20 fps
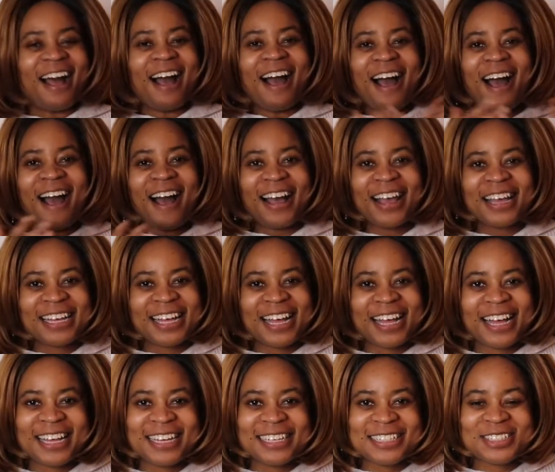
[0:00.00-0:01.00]
Hi
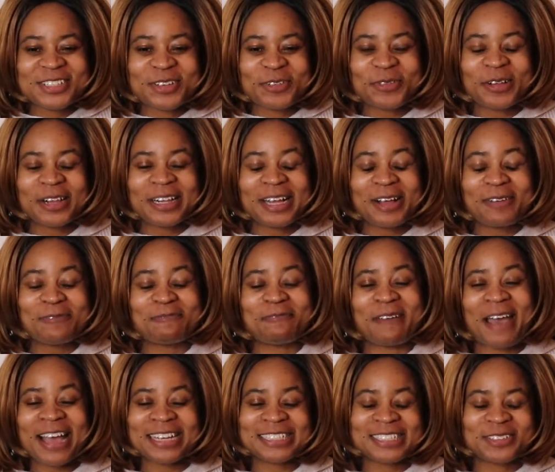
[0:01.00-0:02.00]
guys, welcome
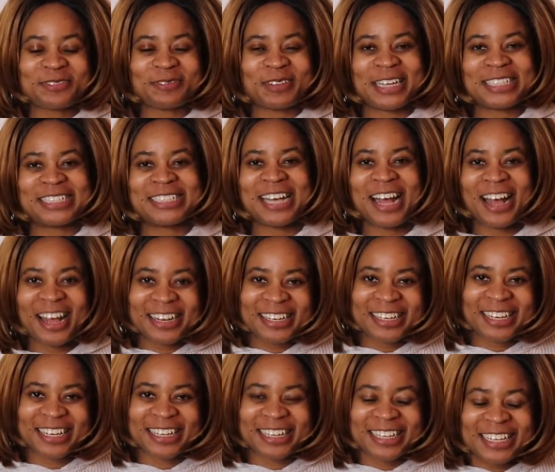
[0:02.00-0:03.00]
back to my
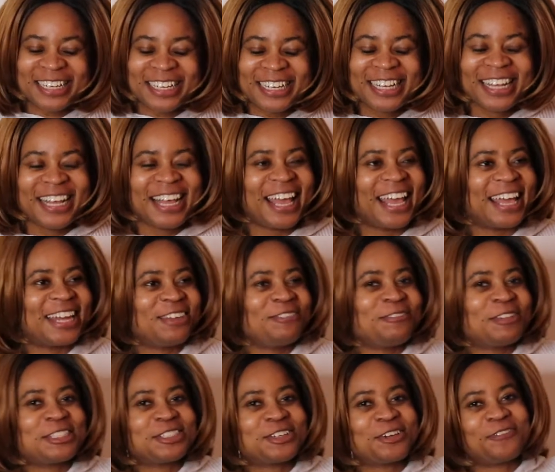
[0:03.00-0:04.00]
channel. And
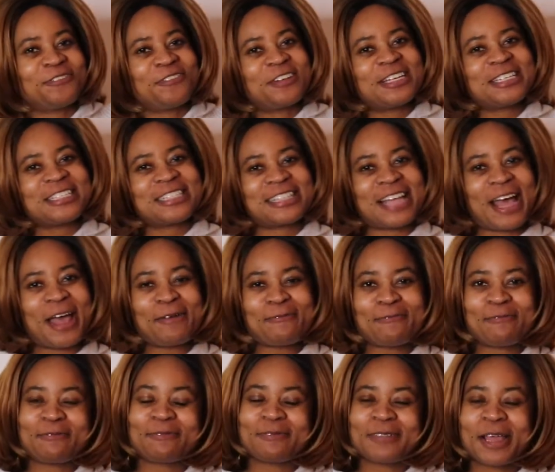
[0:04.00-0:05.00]
if it's your first time,
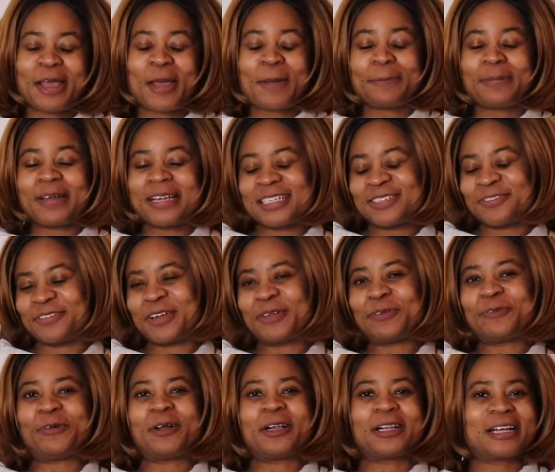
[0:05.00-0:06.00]
please
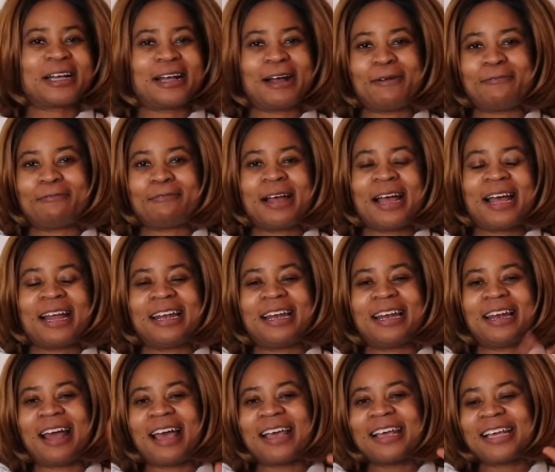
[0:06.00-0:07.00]
feel welcome.
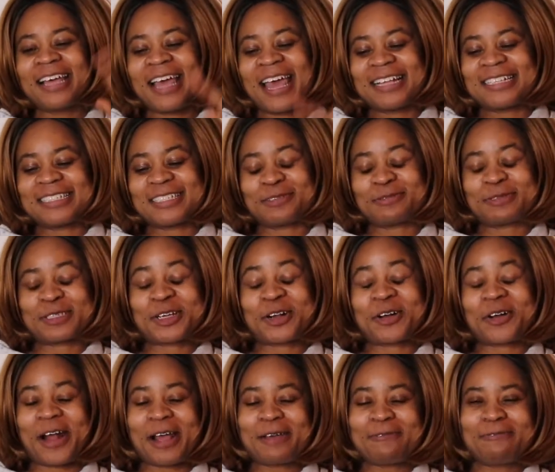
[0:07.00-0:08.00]
Like and
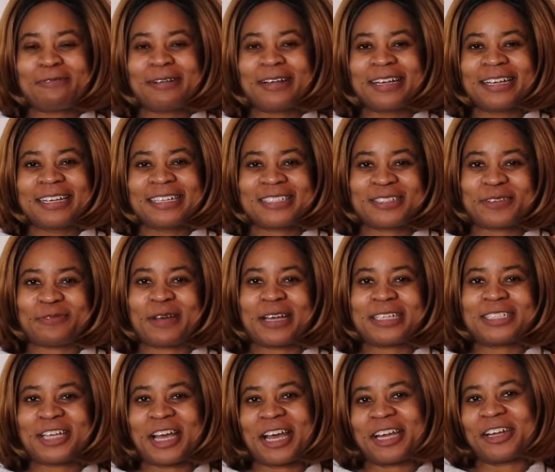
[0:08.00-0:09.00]
subscribe to my
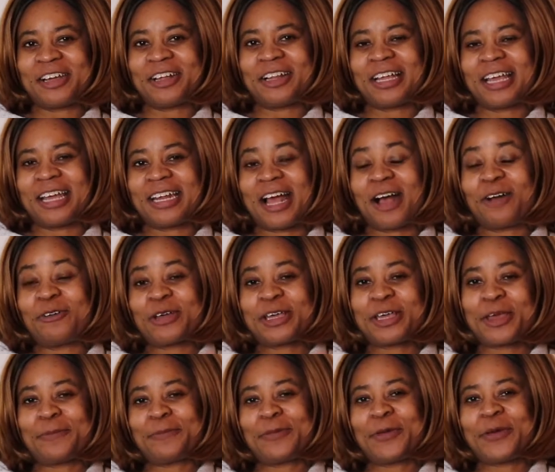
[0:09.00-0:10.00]
channel and I will
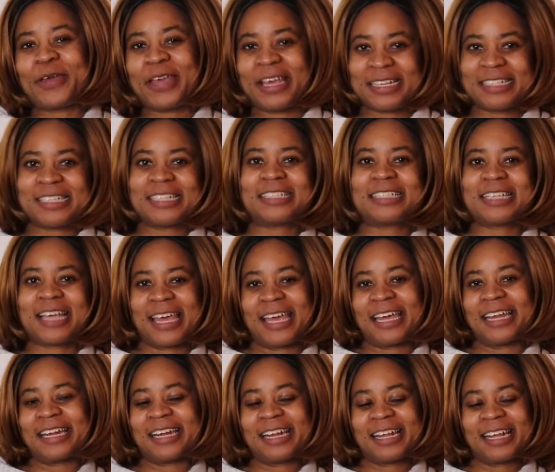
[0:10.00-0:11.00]
keep you entertained.